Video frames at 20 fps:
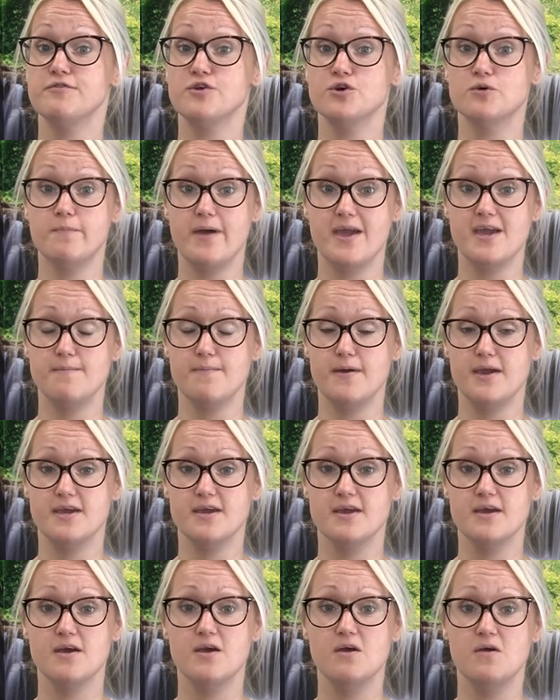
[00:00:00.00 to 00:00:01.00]
your baby.
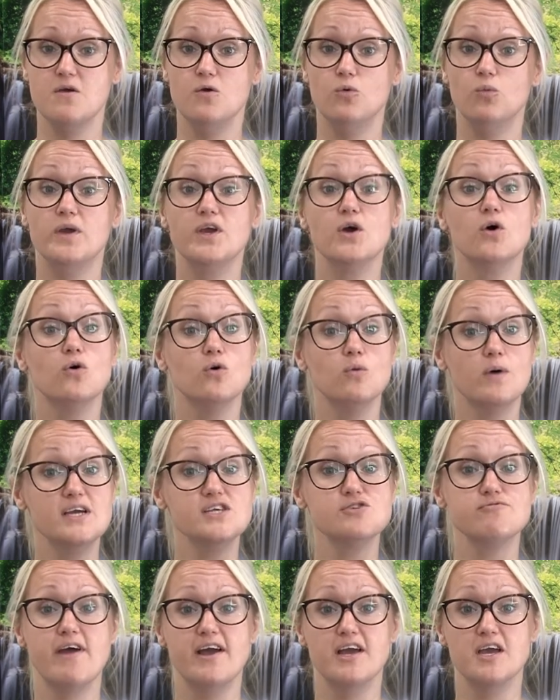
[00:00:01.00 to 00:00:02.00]
We
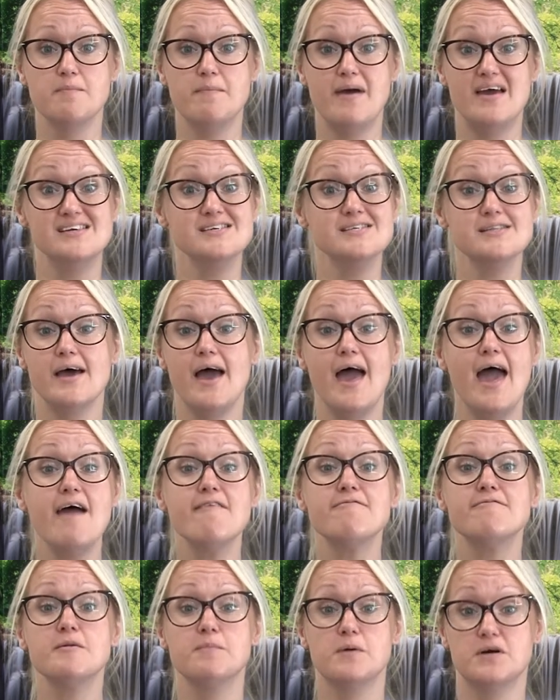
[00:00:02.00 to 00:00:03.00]
always recommend that
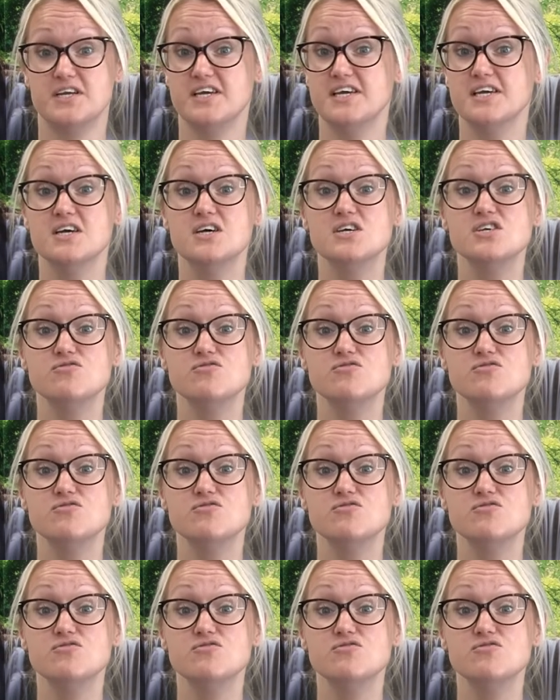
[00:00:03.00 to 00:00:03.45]
everybody